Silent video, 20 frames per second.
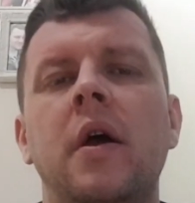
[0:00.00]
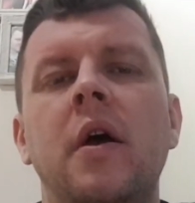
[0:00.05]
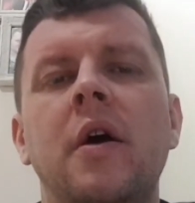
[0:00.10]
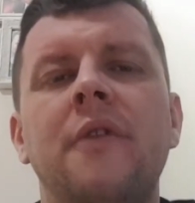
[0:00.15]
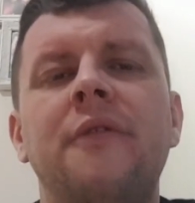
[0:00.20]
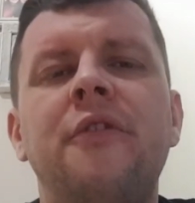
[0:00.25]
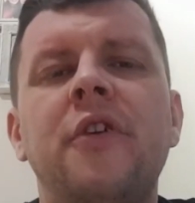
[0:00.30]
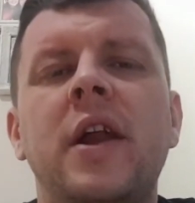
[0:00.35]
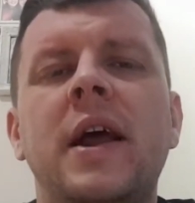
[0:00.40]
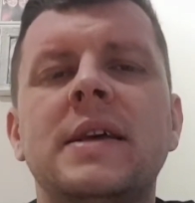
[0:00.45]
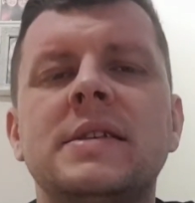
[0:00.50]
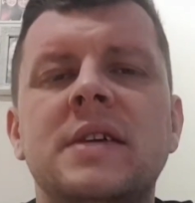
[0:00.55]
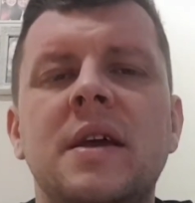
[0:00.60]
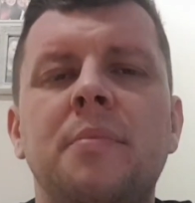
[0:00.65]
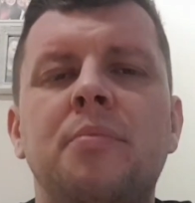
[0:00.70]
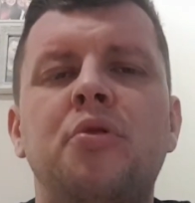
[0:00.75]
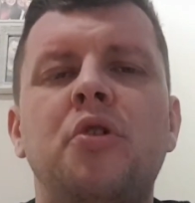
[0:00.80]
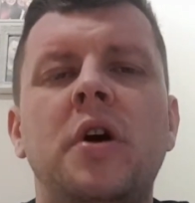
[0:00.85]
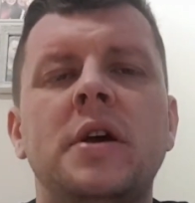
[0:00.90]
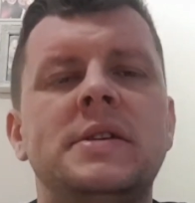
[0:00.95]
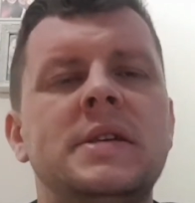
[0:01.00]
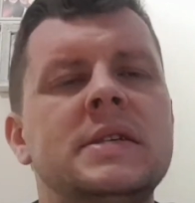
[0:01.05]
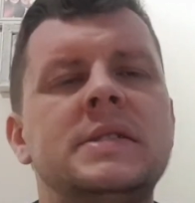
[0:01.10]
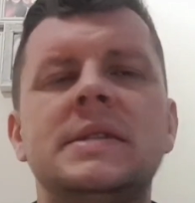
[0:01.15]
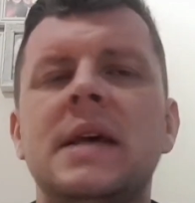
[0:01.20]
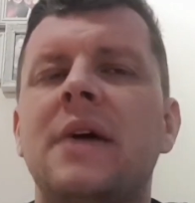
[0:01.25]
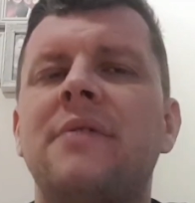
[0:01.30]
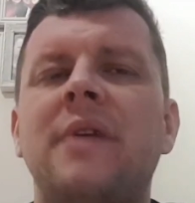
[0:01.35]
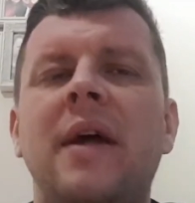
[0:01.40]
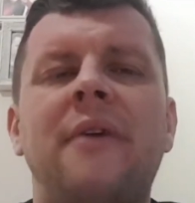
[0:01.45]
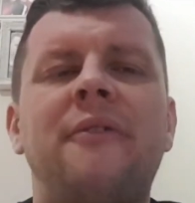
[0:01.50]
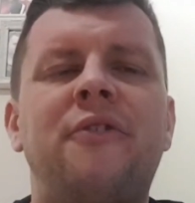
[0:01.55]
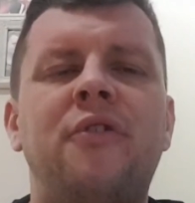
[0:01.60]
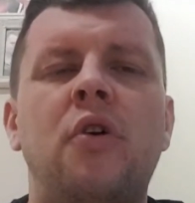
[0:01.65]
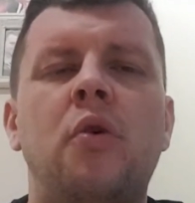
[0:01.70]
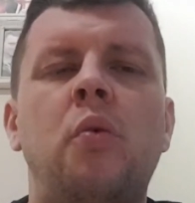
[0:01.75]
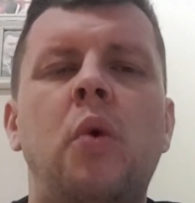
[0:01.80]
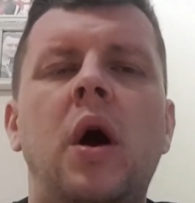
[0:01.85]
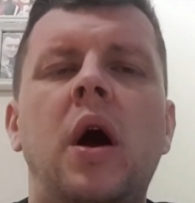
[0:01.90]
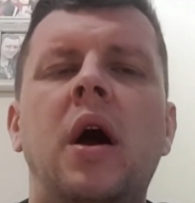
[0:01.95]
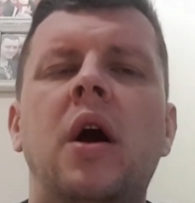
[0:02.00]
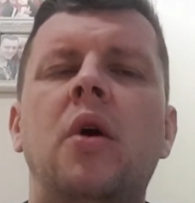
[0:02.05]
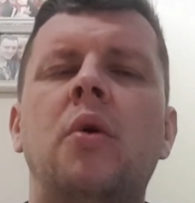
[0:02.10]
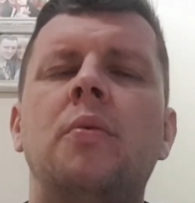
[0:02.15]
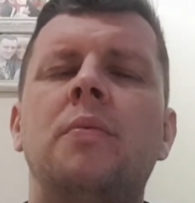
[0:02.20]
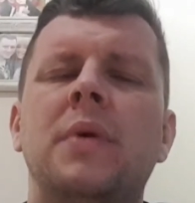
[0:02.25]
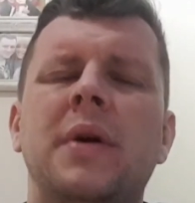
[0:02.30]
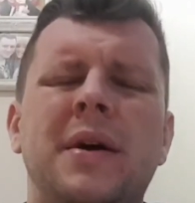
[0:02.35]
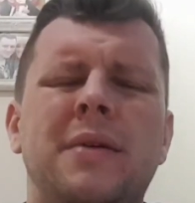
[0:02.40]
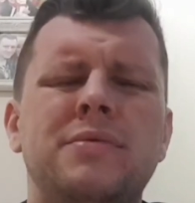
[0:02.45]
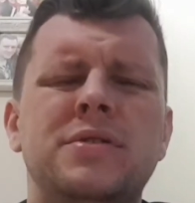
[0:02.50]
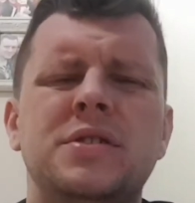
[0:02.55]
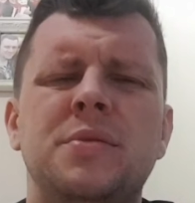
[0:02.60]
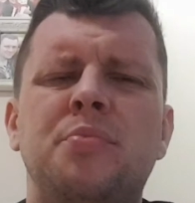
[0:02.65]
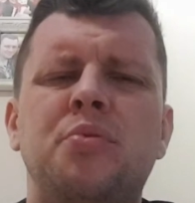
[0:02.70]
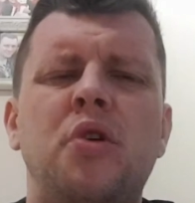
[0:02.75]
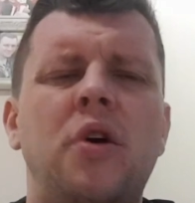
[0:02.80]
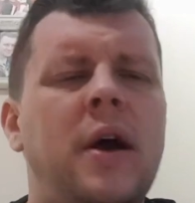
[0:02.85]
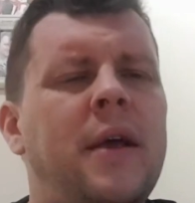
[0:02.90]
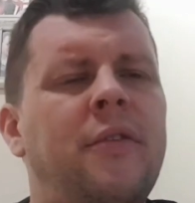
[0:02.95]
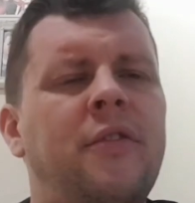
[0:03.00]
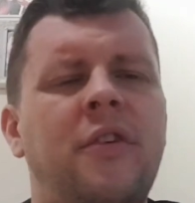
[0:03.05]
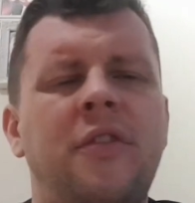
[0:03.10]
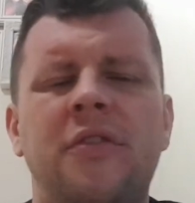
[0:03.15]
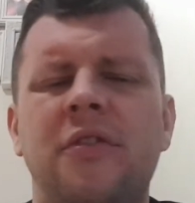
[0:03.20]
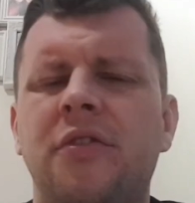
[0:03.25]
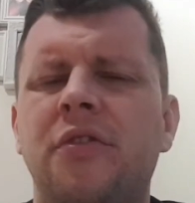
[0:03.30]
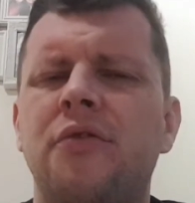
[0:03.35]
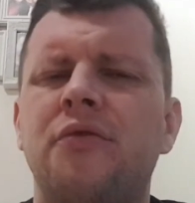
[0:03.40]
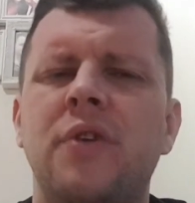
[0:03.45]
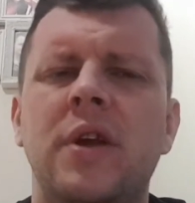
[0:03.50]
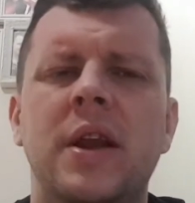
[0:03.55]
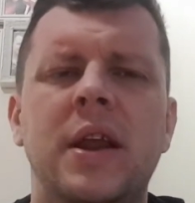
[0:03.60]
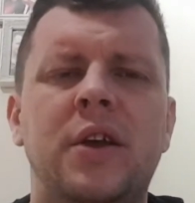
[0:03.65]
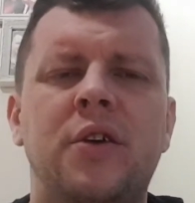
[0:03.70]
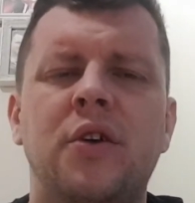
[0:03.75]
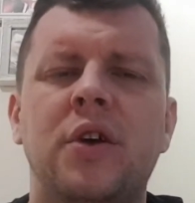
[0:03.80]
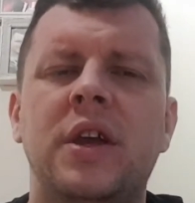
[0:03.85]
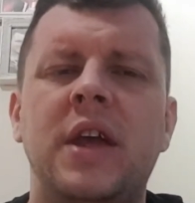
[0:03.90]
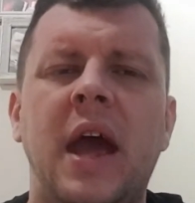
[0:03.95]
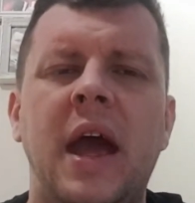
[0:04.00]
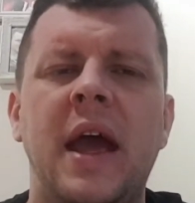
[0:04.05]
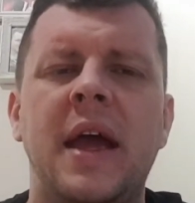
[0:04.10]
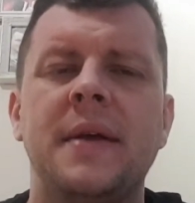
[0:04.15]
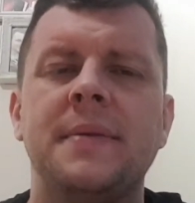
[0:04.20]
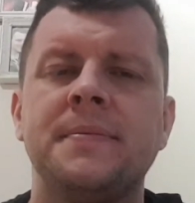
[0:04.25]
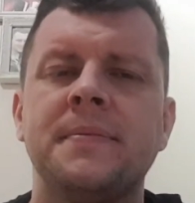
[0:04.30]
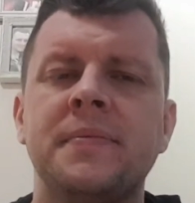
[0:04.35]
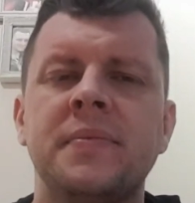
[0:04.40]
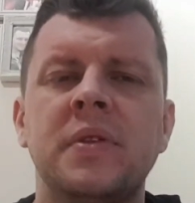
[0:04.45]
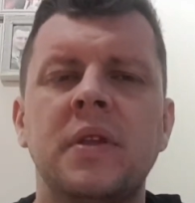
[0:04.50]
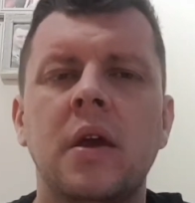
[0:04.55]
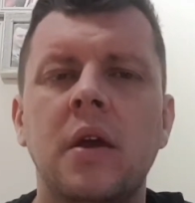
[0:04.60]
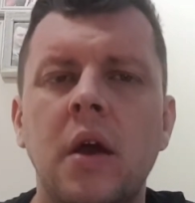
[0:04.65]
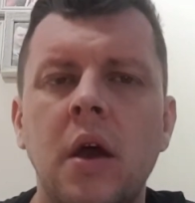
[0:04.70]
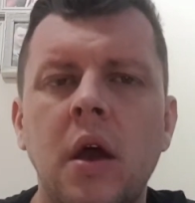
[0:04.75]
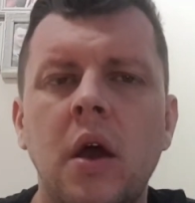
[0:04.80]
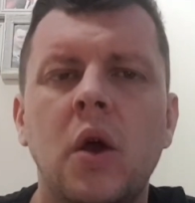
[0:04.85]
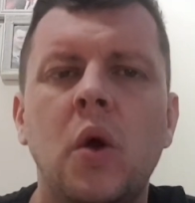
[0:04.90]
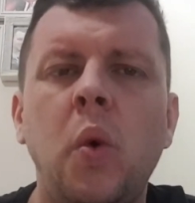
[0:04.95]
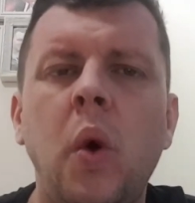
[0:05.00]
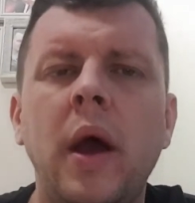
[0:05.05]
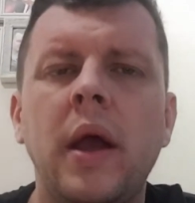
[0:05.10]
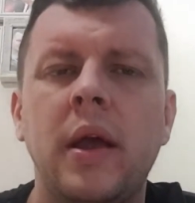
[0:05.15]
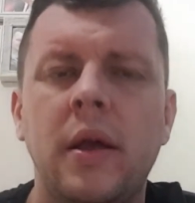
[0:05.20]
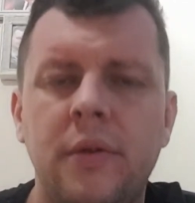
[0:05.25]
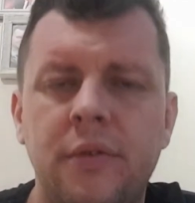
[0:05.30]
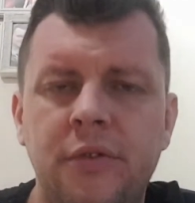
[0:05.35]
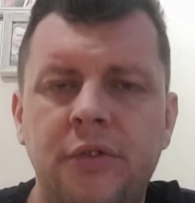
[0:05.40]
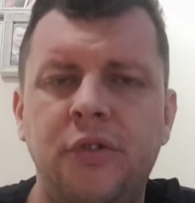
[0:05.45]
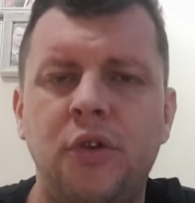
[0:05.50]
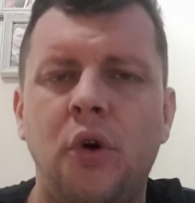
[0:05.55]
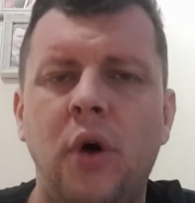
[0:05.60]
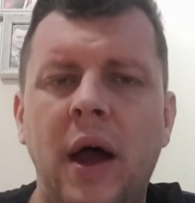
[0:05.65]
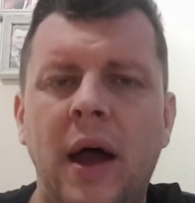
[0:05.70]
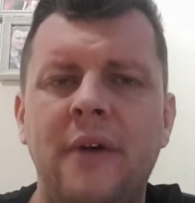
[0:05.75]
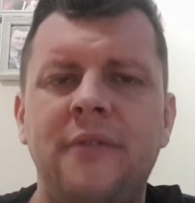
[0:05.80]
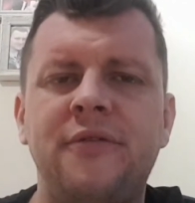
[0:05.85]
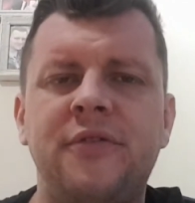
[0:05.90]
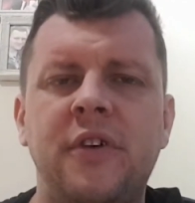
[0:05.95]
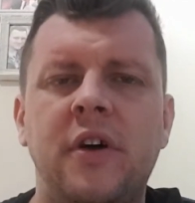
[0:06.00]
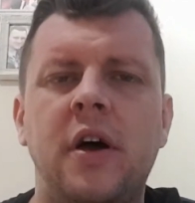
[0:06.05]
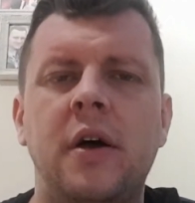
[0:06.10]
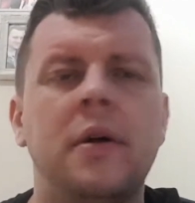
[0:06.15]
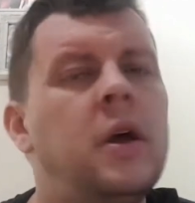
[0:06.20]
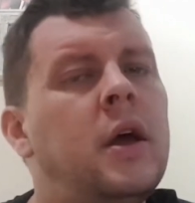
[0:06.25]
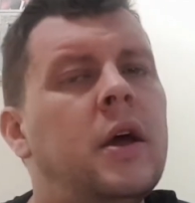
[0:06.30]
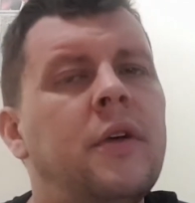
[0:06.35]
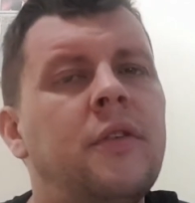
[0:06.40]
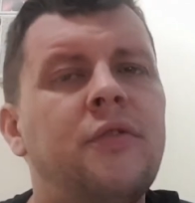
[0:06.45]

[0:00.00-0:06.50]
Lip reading: Fun asking price, it sat around for a while. I was surprised because it's a really good game. Quite sought after.